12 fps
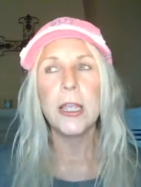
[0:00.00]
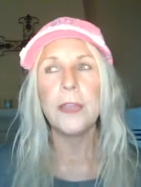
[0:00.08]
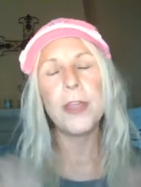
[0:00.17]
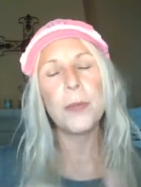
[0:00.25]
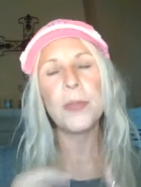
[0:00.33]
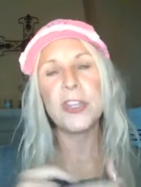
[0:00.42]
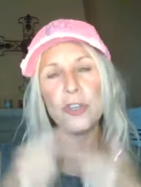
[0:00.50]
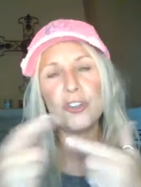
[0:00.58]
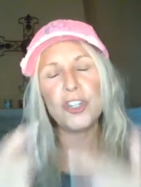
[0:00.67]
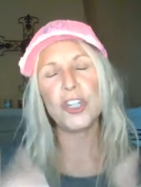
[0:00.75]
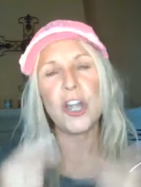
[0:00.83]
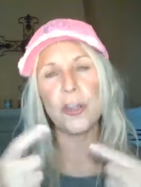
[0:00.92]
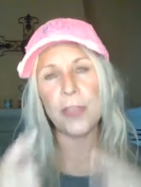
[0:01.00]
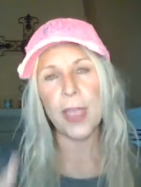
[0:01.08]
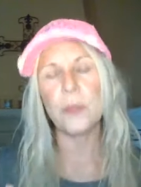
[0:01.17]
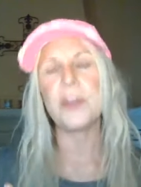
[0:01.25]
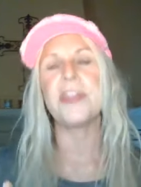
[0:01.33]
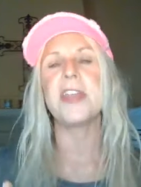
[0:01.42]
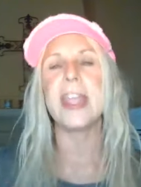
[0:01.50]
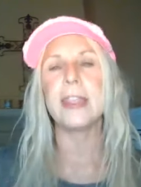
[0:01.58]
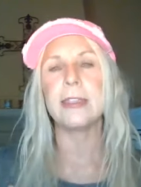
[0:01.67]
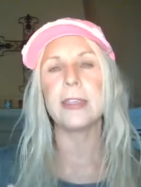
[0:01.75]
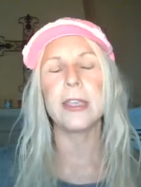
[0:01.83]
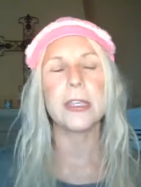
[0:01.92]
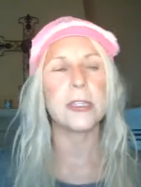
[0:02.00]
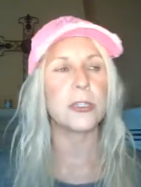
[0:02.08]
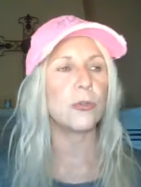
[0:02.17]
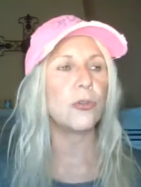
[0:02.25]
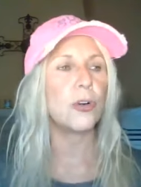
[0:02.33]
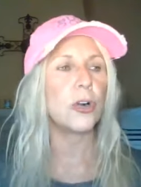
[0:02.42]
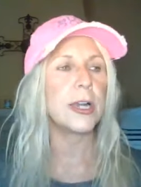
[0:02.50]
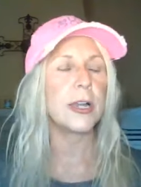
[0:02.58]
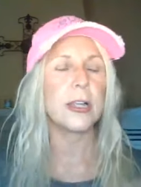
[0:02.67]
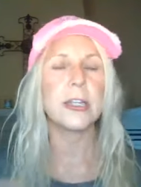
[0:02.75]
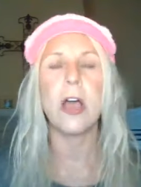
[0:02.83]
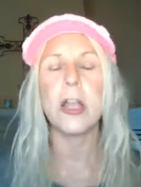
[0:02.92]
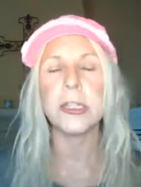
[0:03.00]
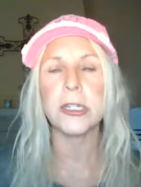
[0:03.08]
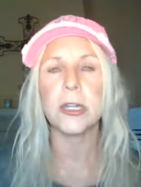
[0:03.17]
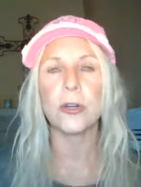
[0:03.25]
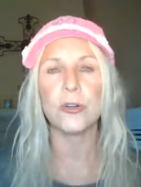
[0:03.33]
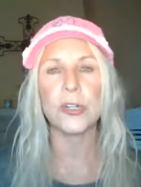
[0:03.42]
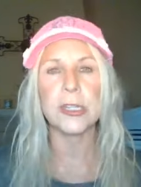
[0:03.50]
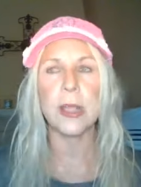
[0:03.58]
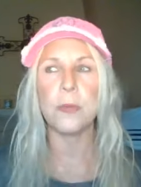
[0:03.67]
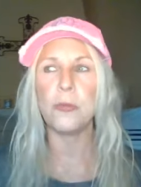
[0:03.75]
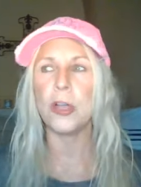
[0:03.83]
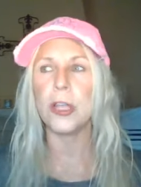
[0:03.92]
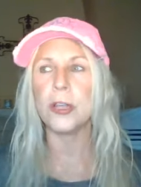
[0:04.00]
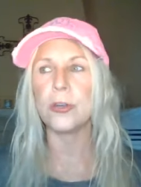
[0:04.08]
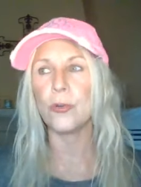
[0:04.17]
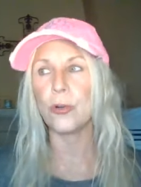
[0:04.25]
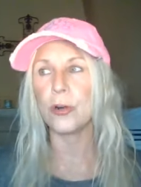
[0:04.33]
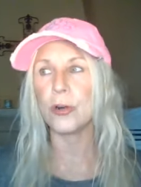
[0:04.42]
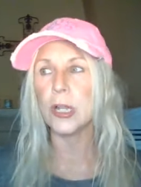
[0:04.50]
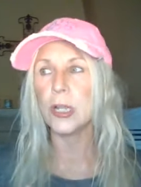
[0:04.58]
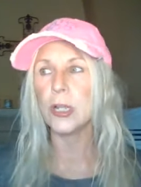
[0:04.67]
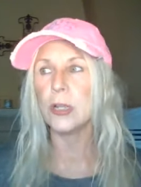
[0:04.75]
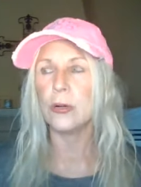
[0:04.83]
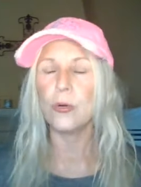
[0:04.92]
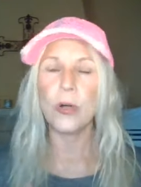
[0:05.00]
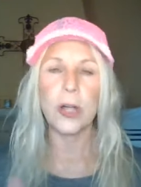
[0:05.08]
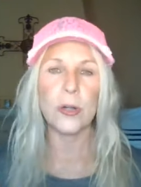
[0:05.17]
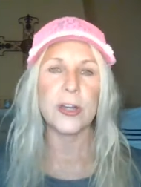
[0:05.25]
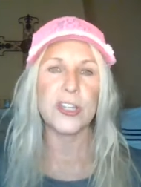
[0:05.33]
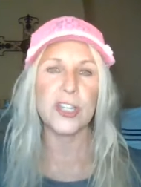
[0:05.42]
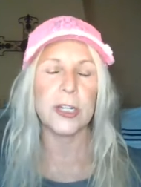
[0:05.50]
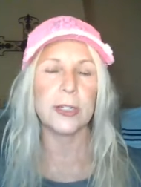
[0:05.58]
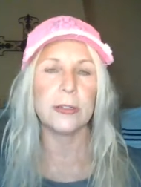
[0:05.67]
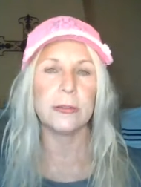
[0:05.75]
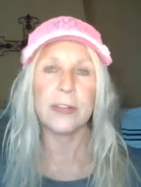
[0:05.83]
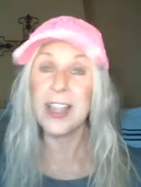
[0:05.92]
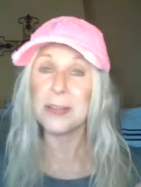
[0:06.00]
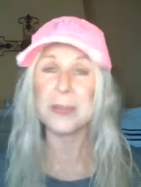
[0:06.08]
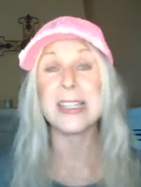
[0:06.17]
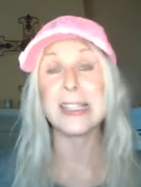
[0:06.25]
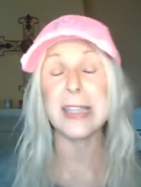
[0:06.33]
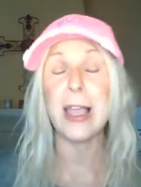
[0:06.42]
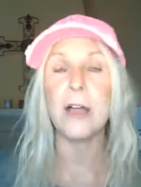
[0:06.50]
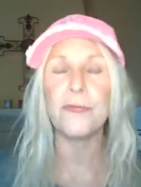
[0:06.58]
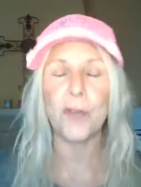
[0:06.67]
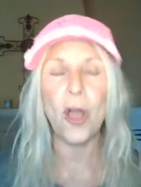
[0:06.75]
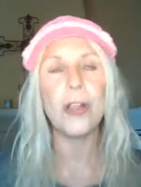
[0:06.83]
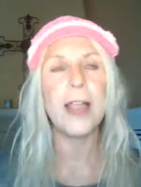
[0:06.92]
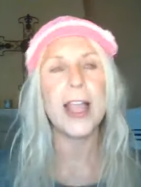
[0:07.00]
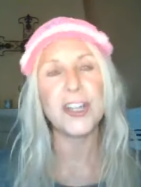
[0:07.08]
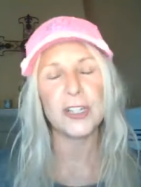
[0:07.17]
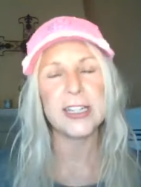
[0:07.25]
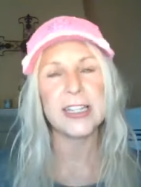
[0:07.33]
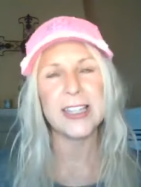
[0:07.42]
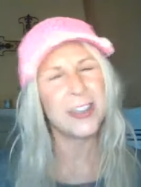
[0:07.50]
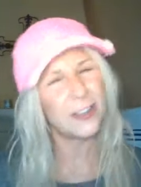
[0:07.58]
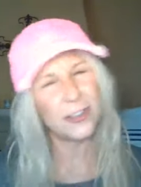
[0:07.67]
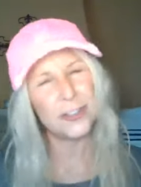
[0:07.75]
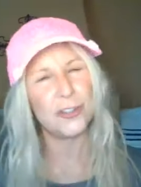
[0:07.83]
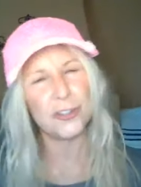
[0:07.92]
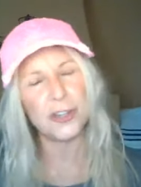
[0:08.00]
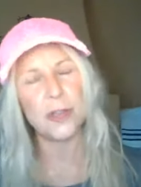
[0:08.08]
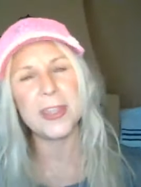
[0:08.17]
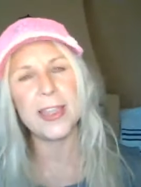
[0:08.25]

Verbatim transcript: then when you share that with an atheist or an agnostic or someone or or a Christian like myself, I'll actually say, "Could you show me